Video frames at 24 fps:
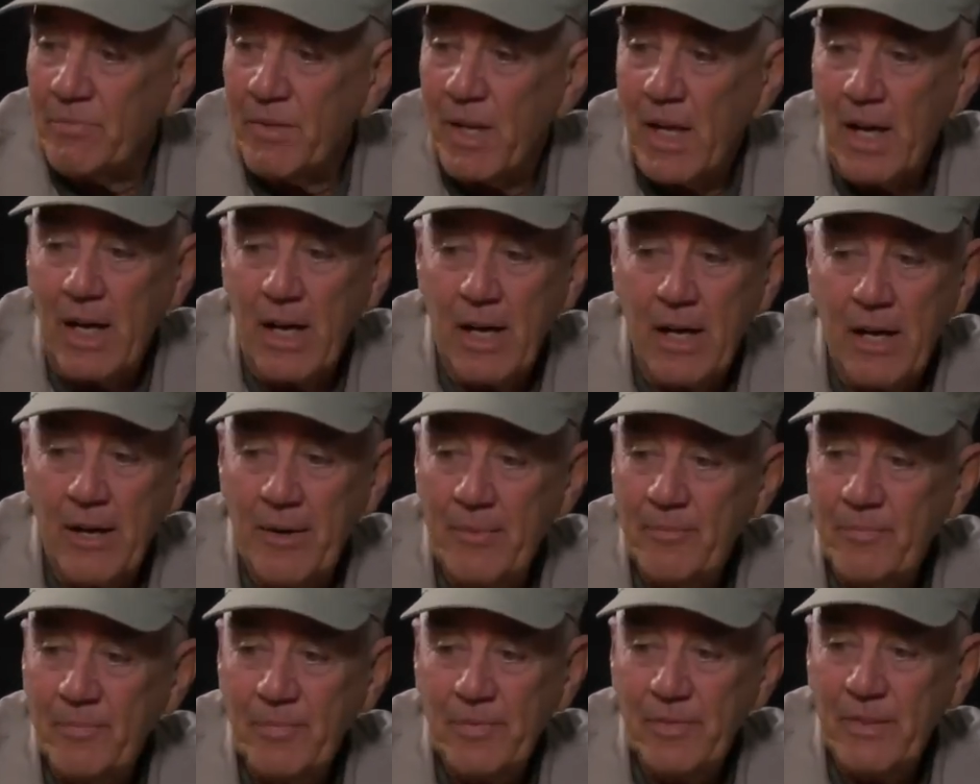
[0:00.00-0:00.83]

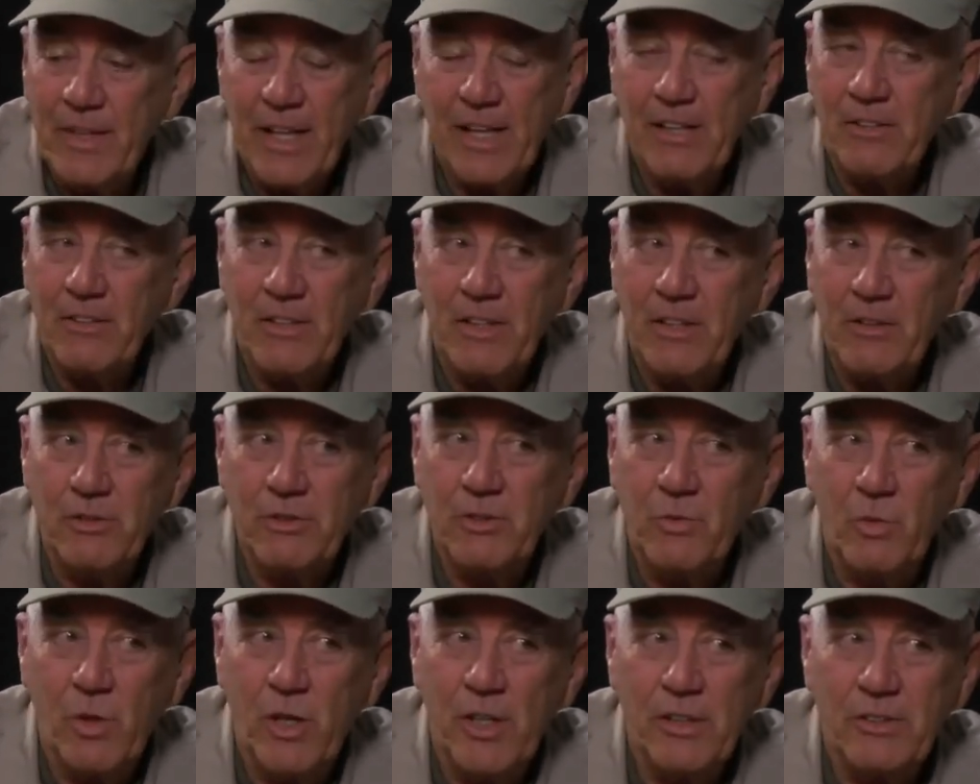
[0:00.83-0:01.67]
are
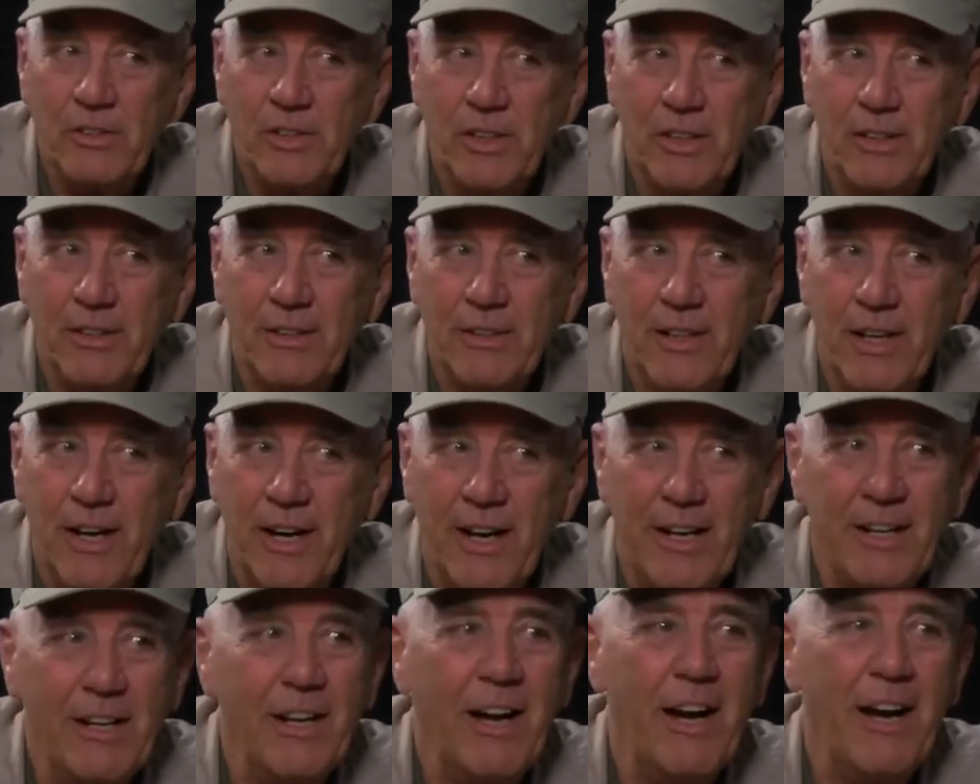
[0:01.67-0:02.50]
the ones that
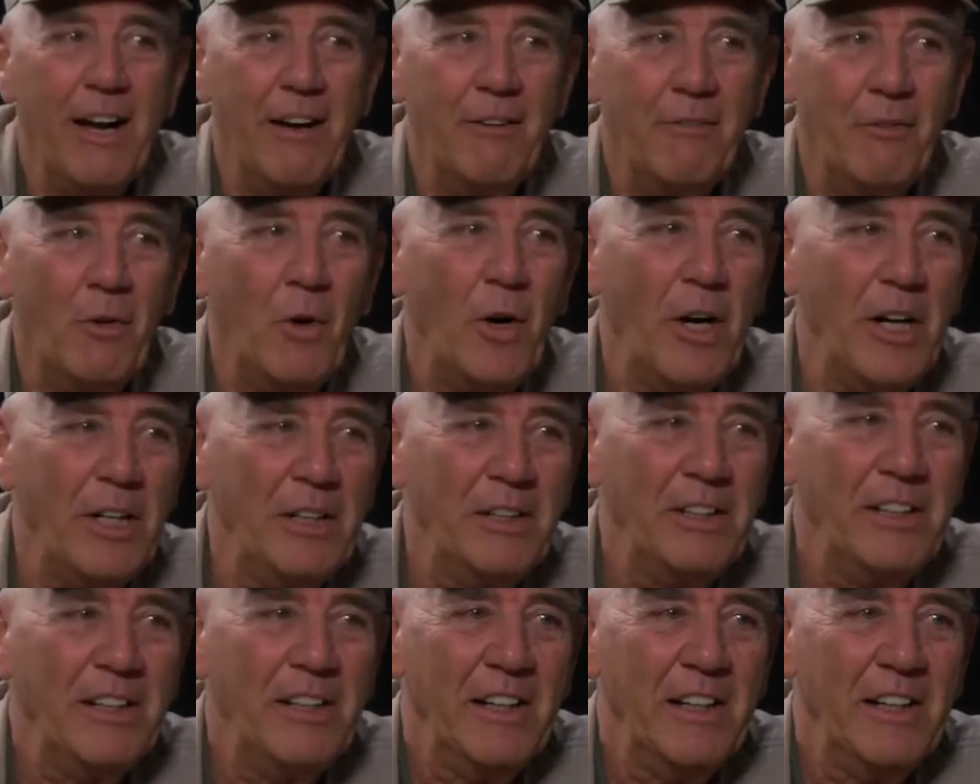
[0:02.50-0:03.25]
I avoid.